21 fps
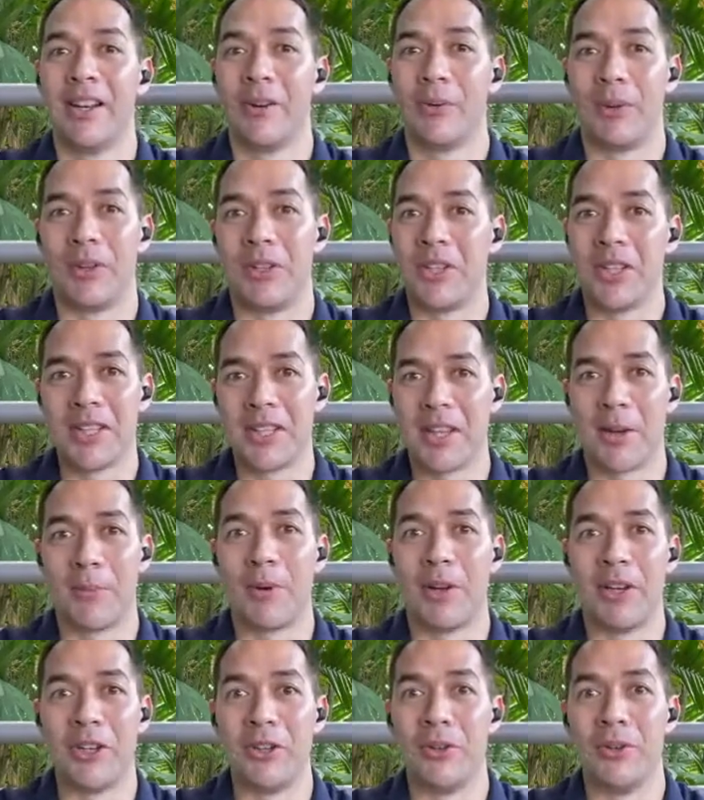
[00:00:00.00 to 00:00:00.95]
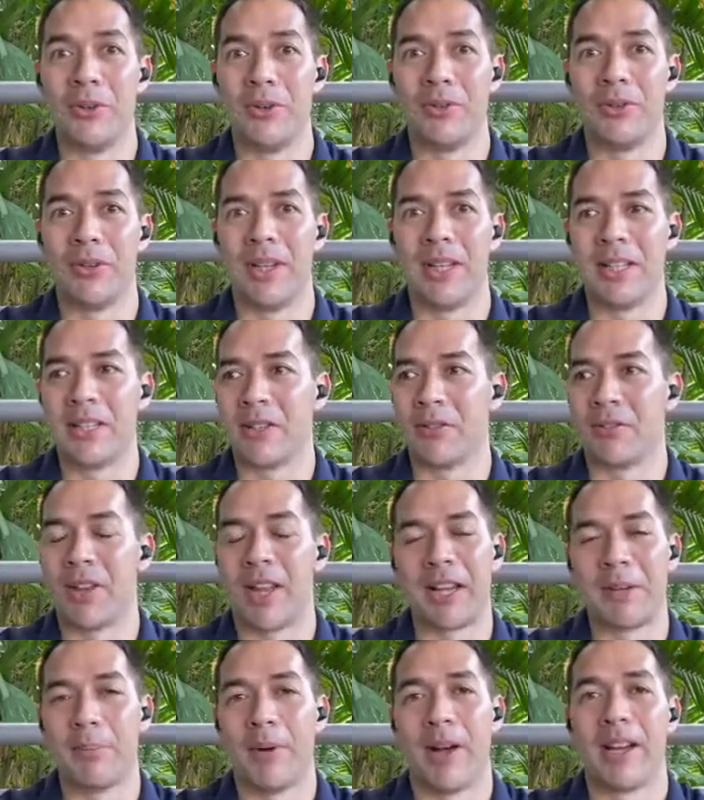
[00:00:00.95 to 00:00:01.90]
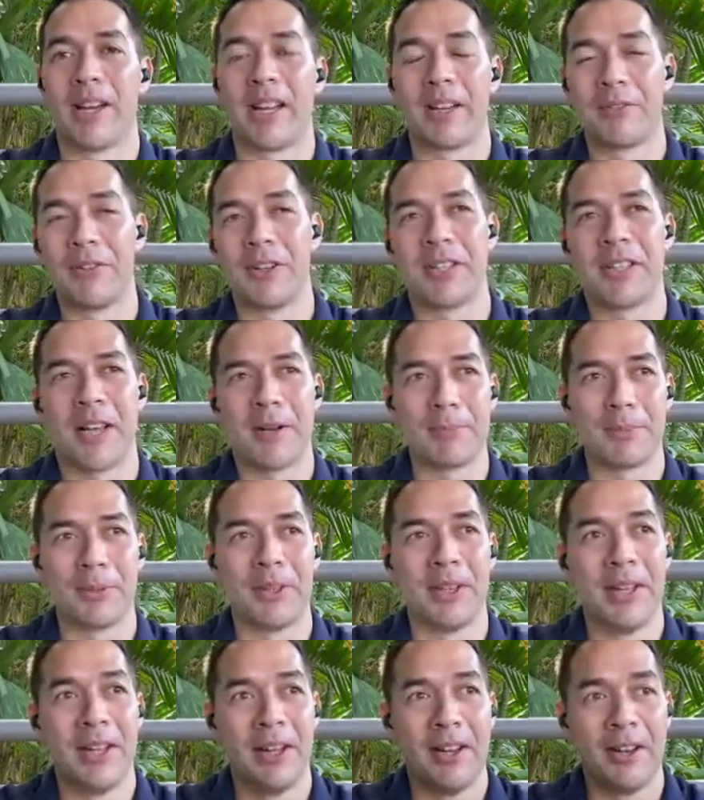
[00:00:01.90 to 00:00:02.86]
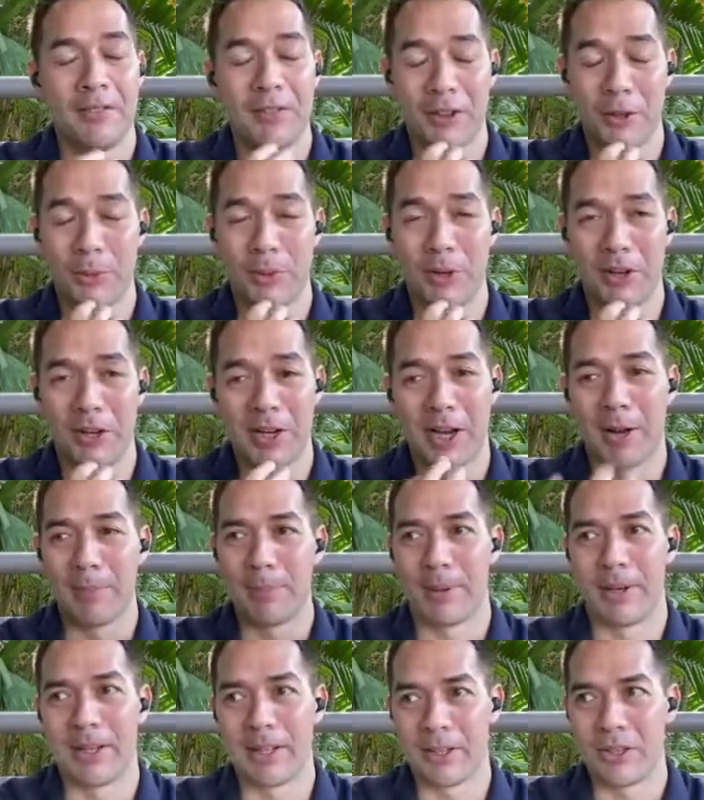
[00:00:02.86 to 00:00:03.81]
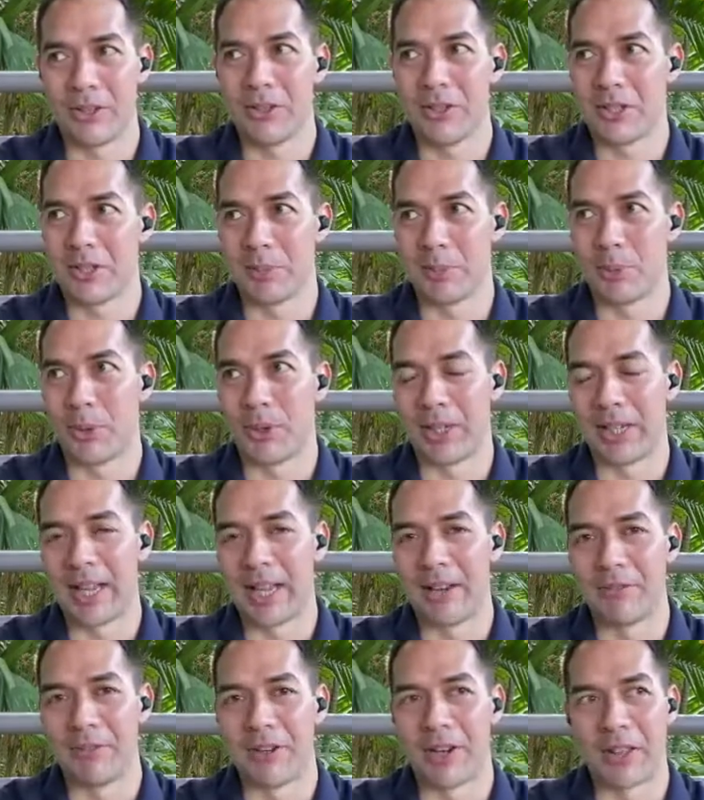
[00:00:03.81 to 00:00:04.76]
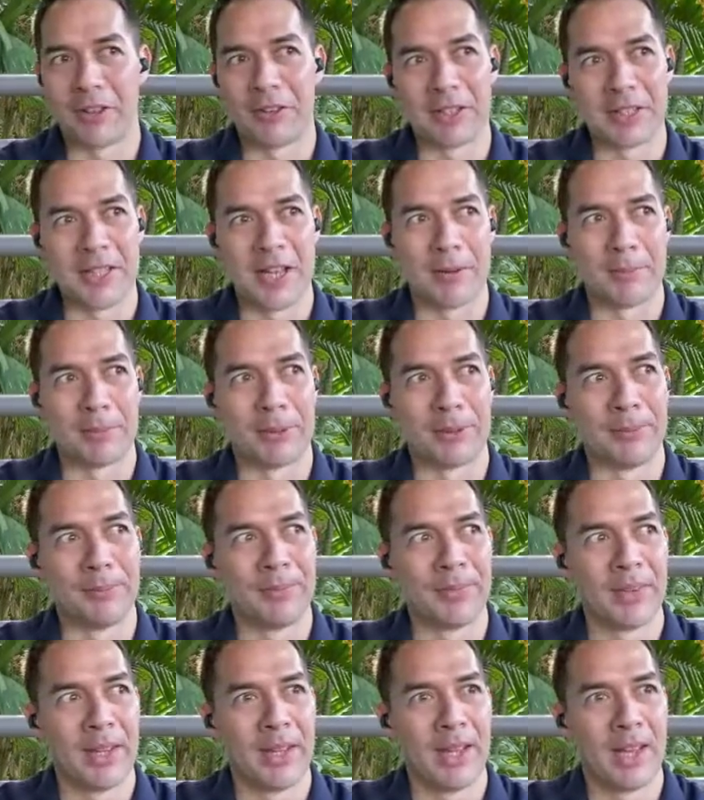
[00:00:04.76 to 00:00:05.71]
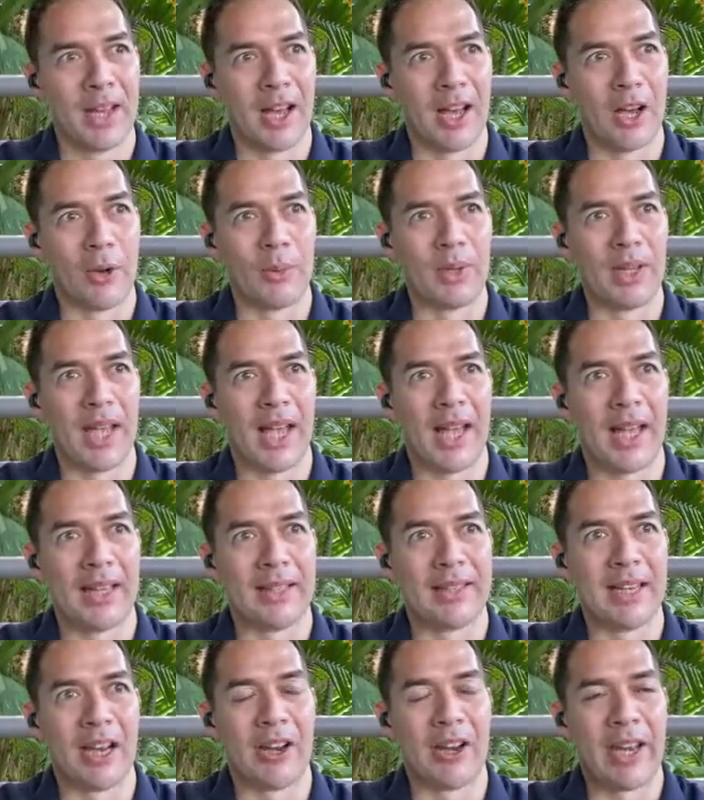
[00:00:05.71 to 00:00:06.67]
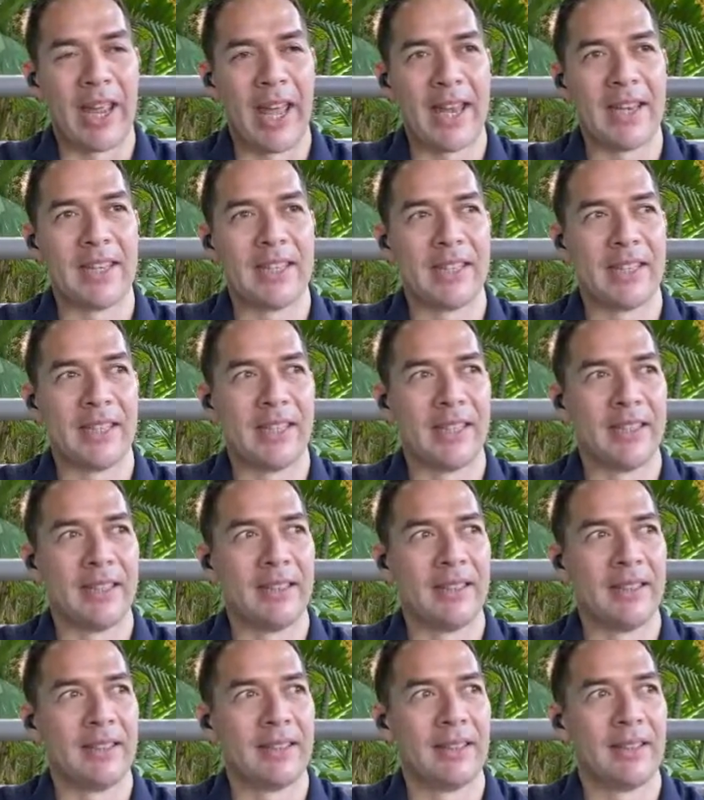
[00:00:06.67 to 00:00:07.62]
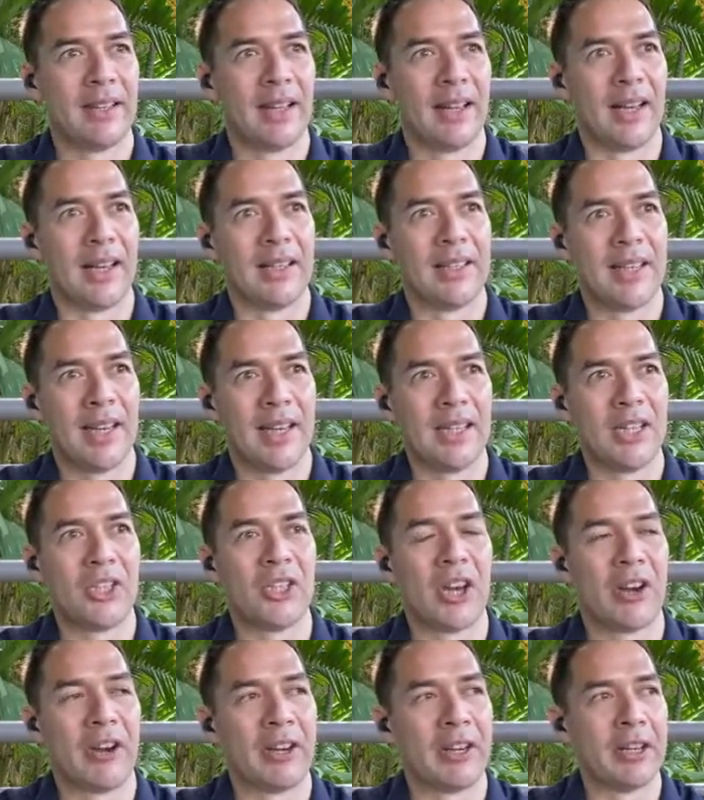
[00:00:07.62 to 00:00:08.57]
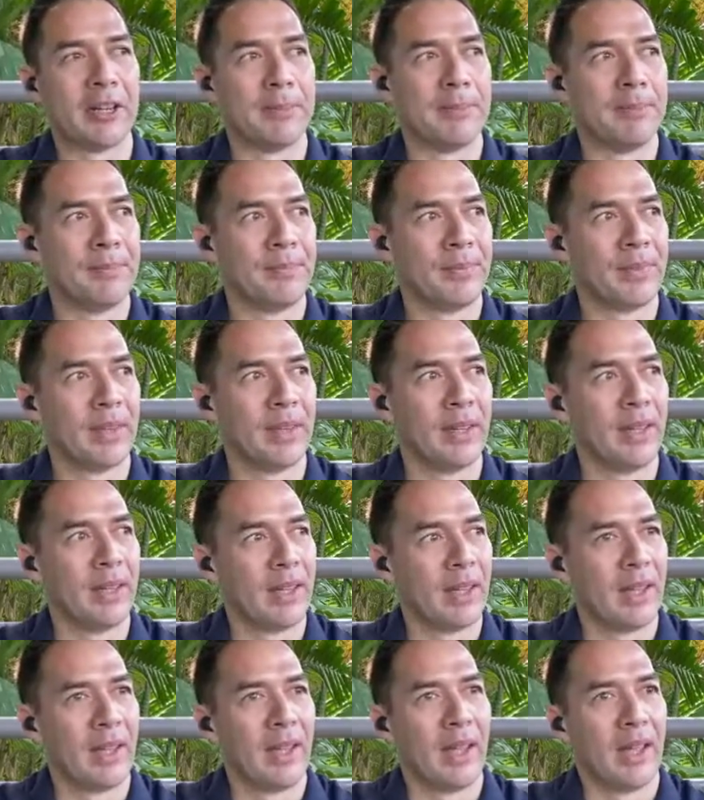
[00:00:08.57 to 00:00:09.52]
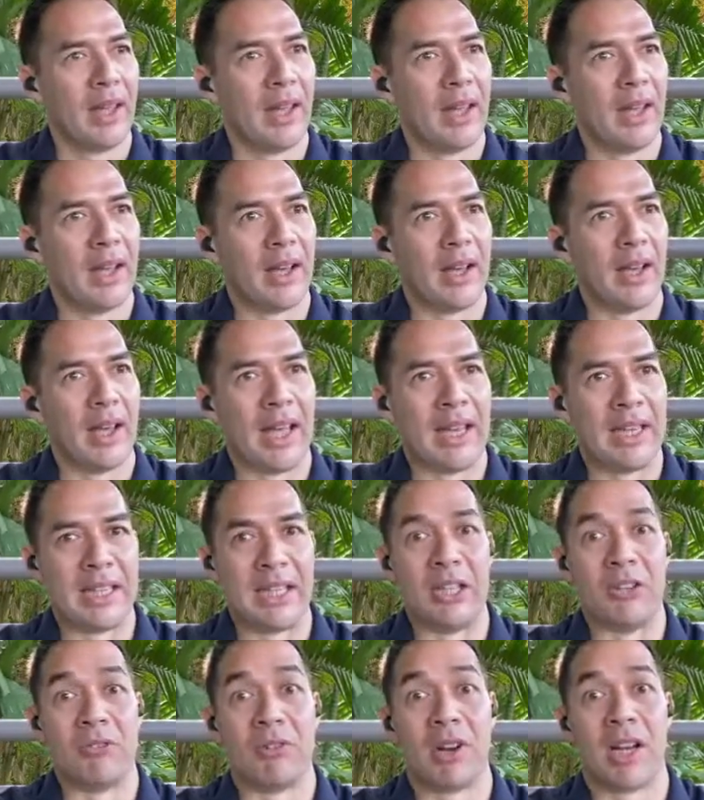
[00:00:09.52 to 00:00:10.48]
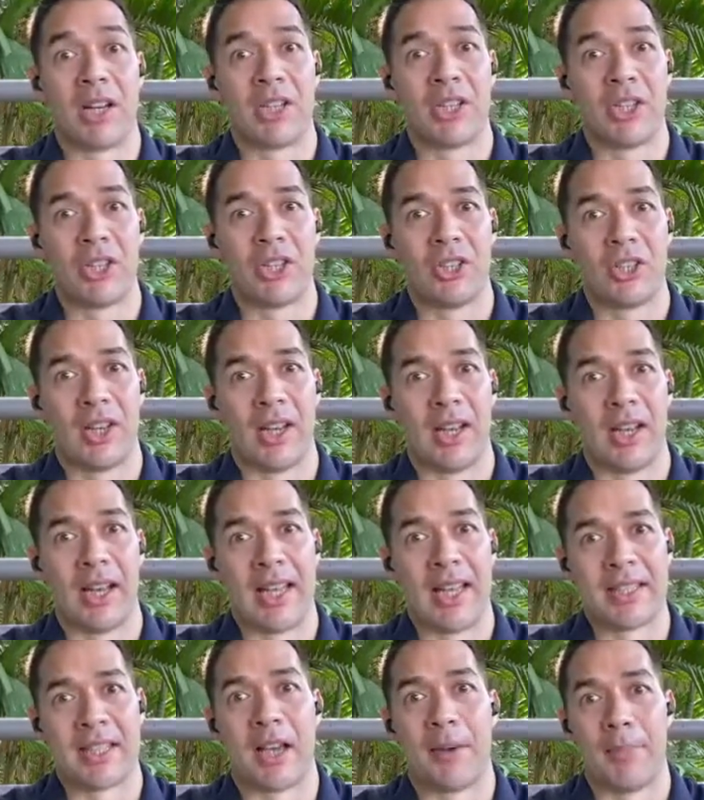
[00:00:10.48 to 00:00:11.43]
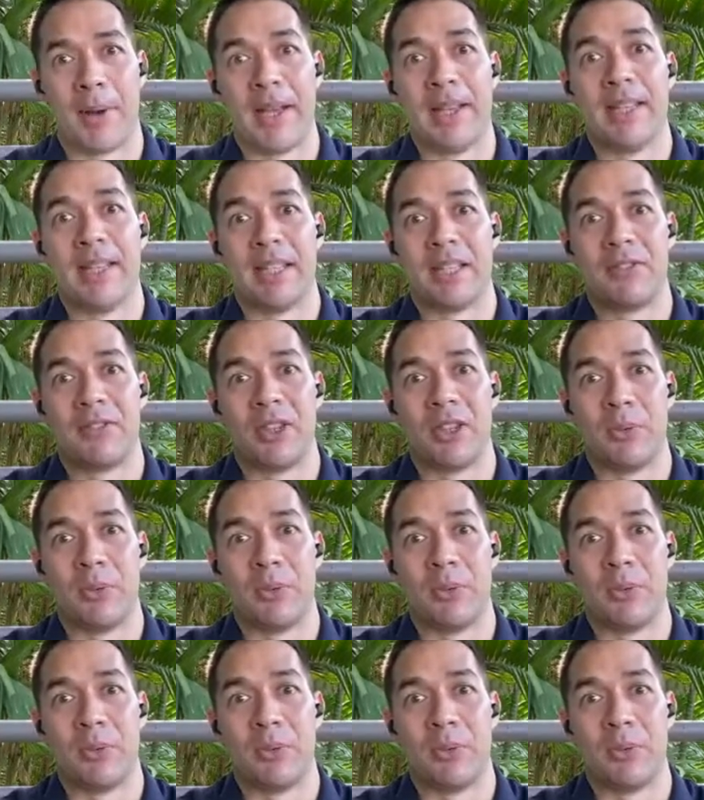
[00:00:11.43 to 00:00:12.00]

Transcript: just someone who is of like mind. Like for example, for the World Cup, I used sport again for another example. We had Darren Anderton, Teddy Sheringham, and Ian Rush as our pundits for the